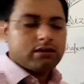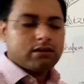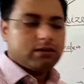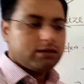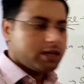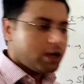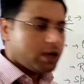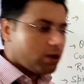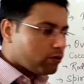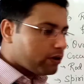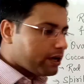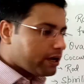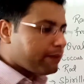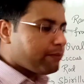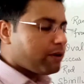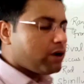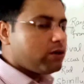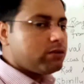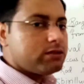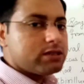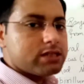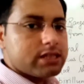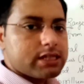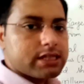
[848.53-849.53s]
Now
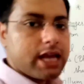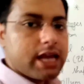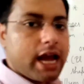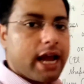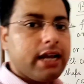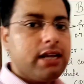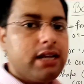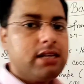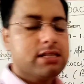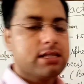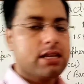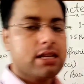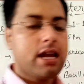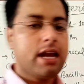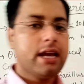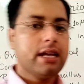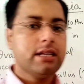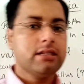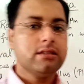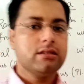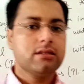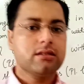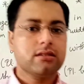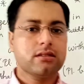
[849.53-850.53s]
about size
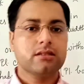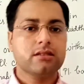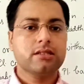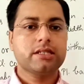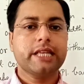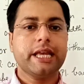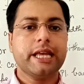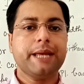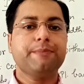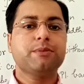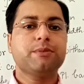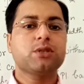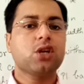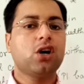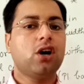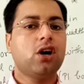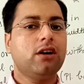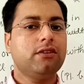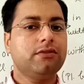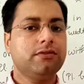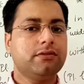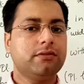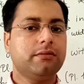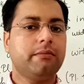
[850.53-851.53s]
and shapes
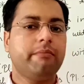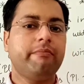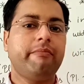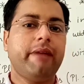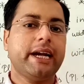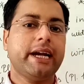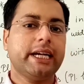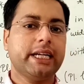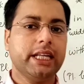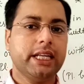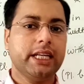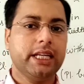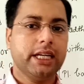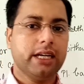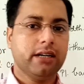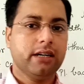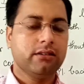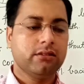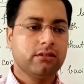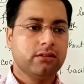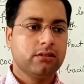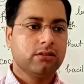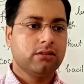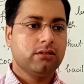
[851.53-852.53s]
of bacteria.
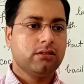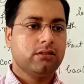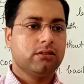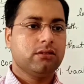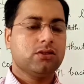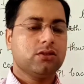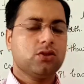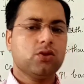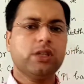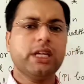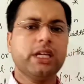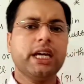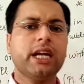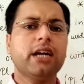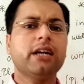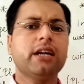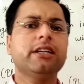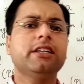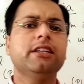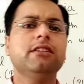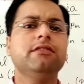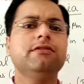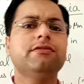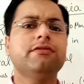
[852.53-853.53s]
So there
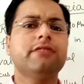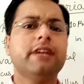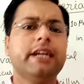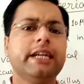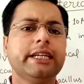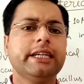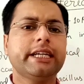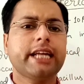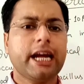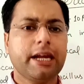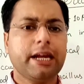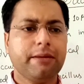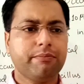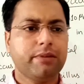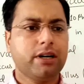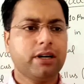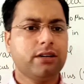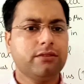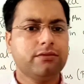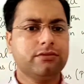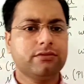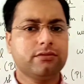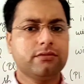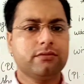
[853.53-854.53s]
are different type
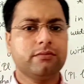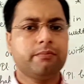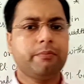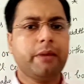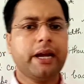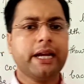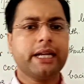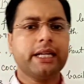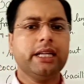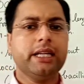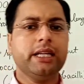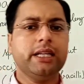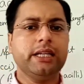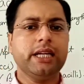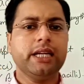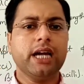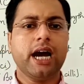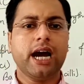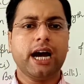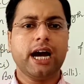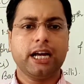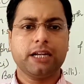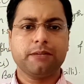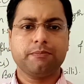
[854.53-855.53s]
of bacteria
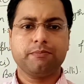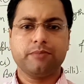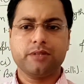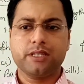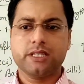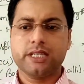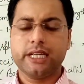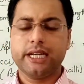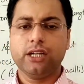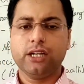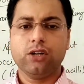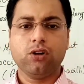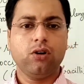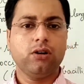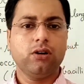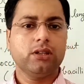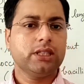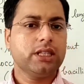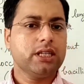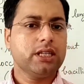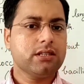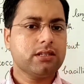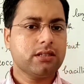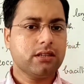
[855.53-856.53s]
are present
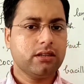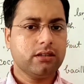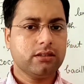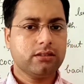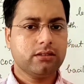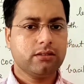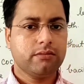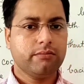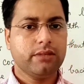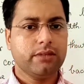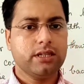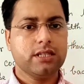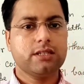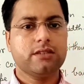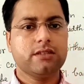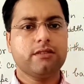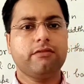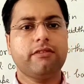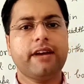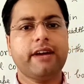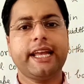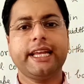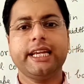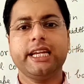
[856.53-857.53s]
on this earth, means
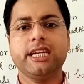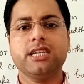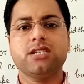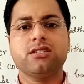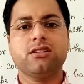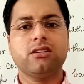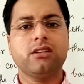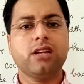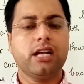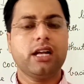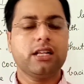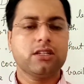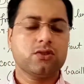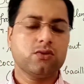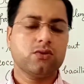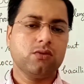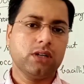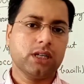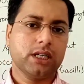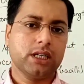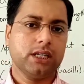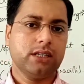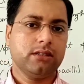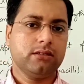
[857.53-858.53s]
variation also
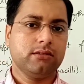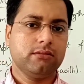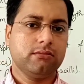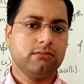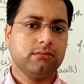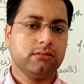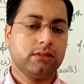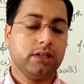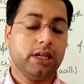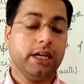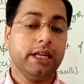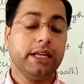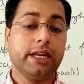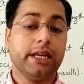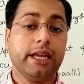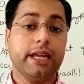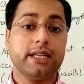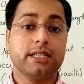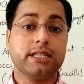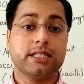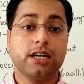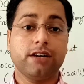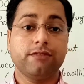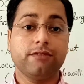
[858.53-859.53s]
occur in
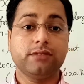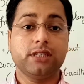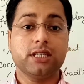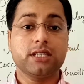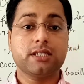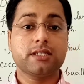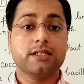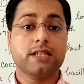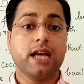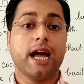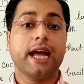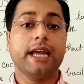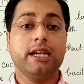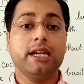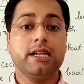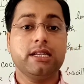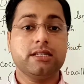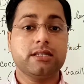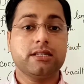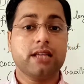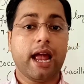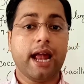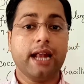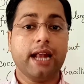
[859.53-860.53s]
case of the
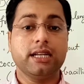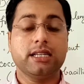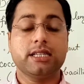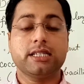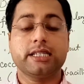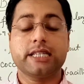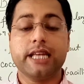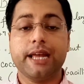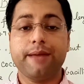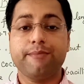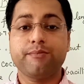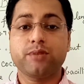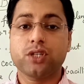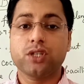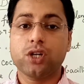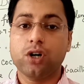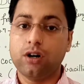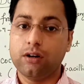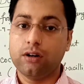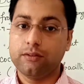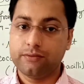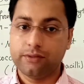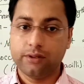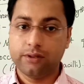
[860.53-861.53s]
size and shapes
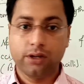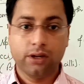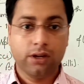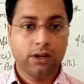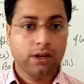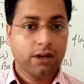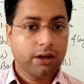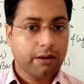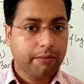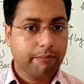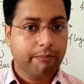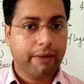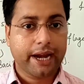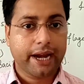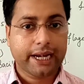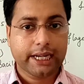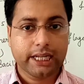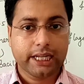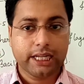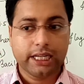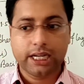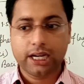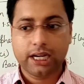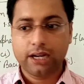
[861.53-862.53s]
of
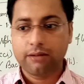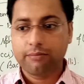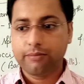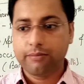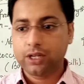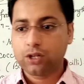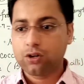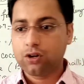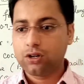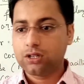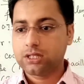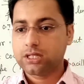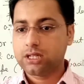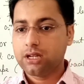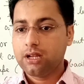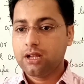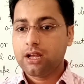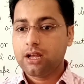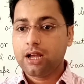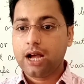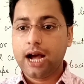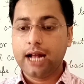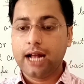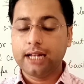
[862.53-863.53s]
bacteria because
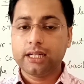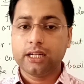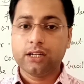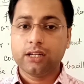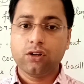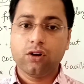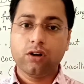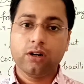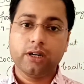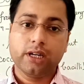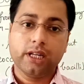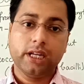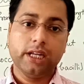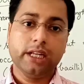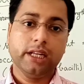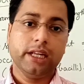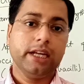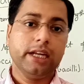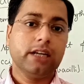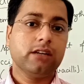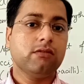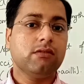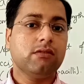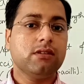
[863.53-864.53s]
all are not in
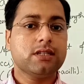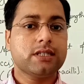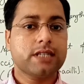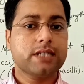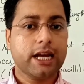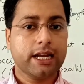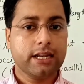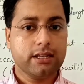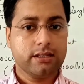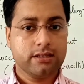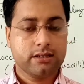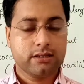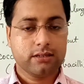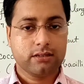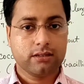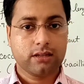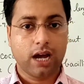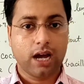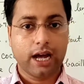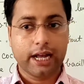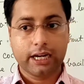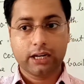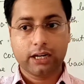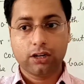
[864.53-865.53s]
equal size,
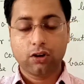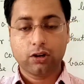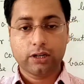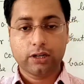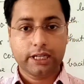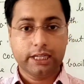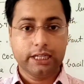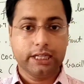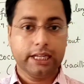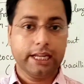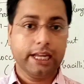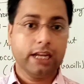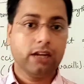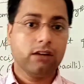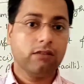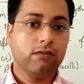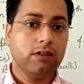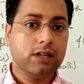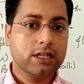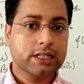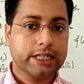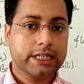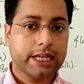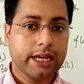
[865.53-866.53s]
all are not in
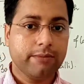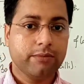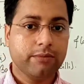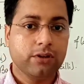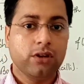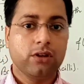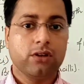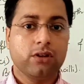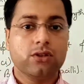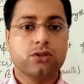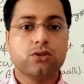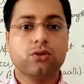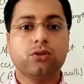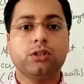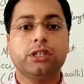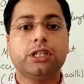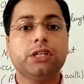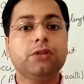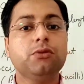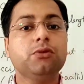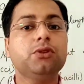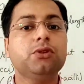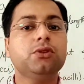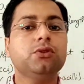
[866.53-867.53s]
equal shape. So
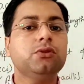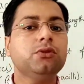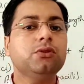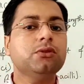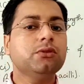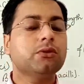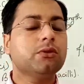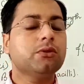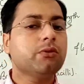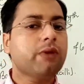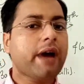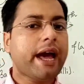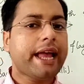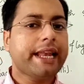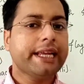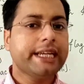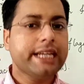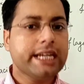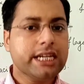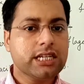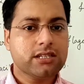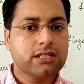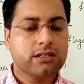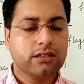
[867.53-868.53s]
due to
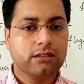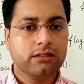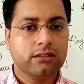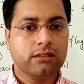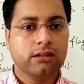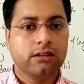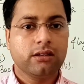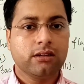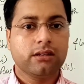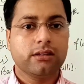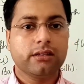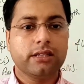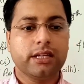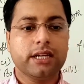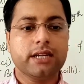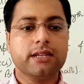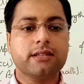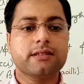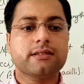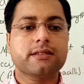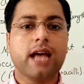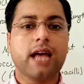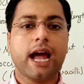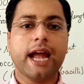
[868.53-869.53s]
variation their
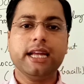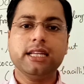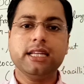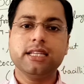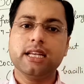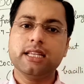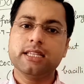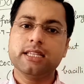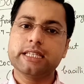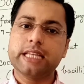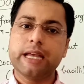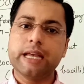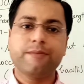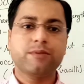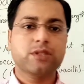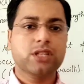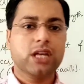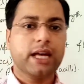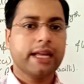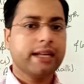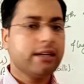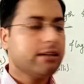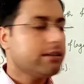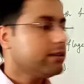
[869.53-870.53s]
size and shapes
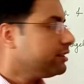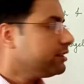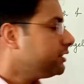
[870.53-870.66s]
are